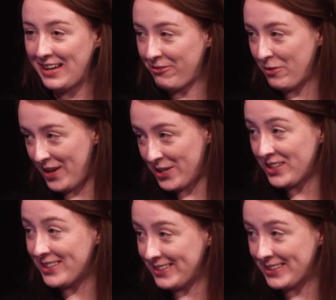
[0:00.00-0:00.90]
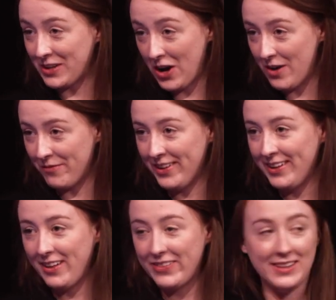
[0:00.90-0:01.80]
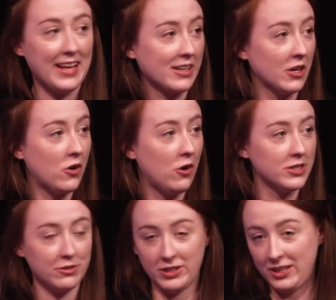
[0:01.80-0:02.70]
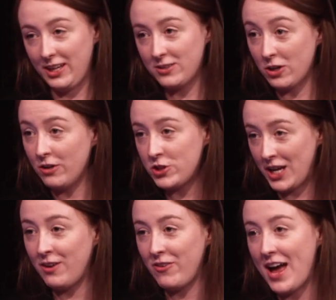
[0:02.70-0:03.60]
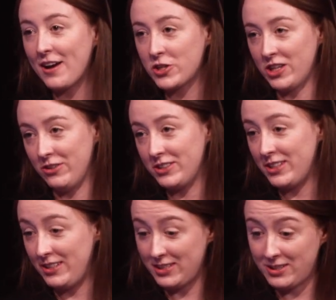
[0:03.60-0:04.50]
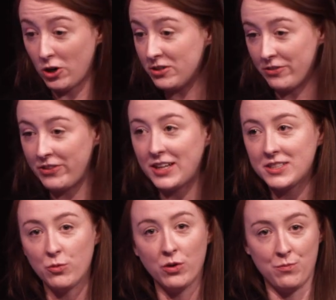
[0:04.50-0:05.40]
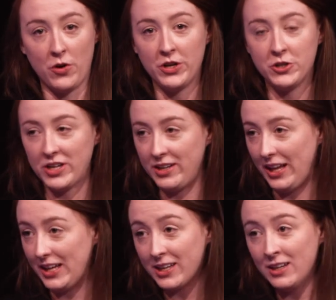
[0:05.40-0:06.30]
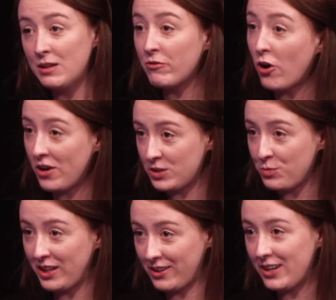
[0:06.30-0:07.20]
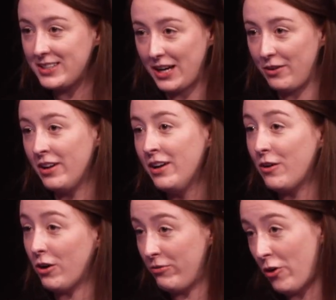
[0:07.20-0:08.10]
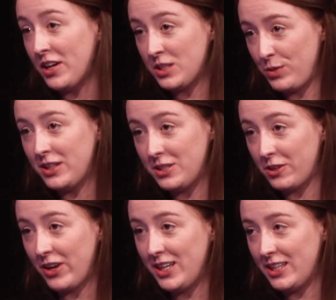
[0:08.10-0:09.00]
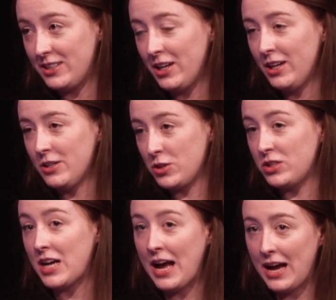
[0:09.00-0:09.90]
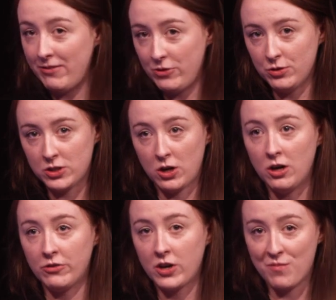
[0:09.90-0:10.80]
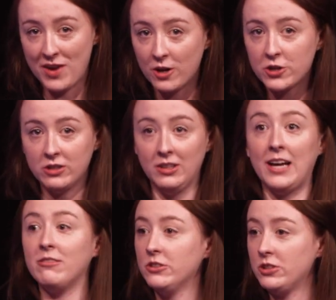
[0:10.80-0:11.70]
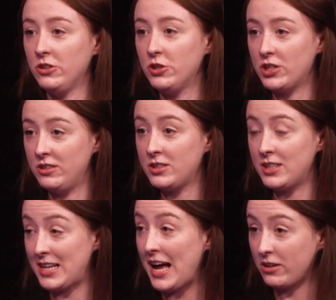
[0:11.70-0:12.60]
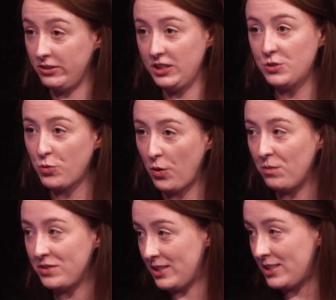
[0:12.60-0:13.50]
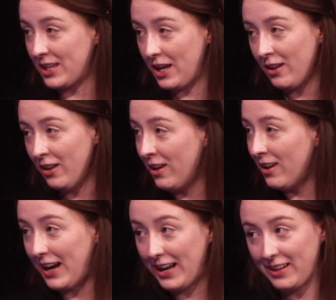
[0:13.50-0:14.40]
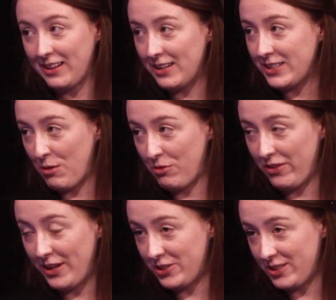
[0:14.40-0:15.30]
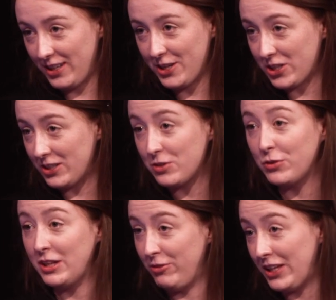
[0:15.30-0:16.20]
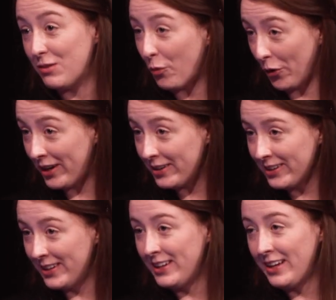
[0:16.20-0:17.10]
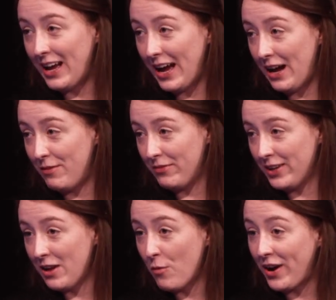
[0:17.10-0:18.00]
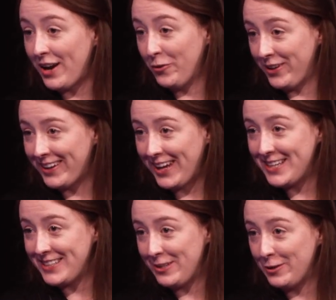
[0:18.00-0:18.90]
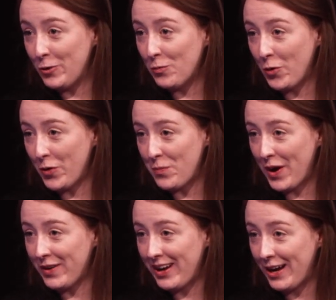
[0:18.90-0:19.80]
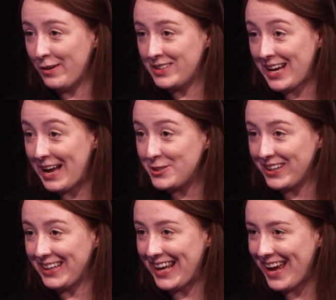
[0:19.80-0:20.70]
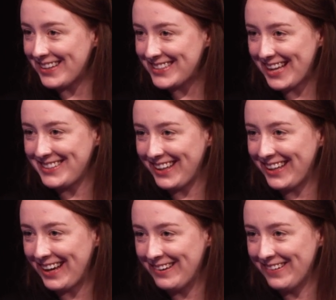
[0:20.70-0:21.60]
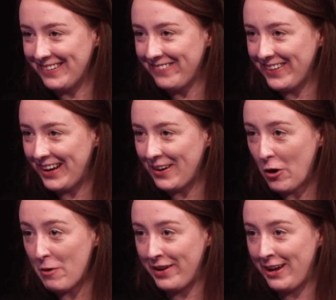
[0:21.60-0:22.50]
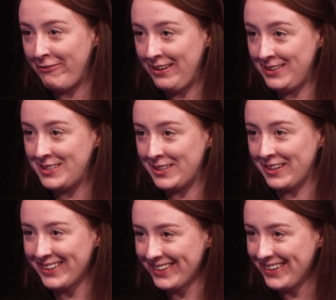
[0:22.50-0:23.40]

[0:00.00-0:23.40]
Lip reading: that information isn't to come, then that can cause a really sort of chain reaction onto the sorts of things that we're monitoring, like forests being cut down or forests being degraded. So to have those sort of commercial level solutions to tackle these problems at scale, I think that type of legislation is really, really important. But I know that, Katie, you know more about how to actually get a satellite out of orbit if it needs to.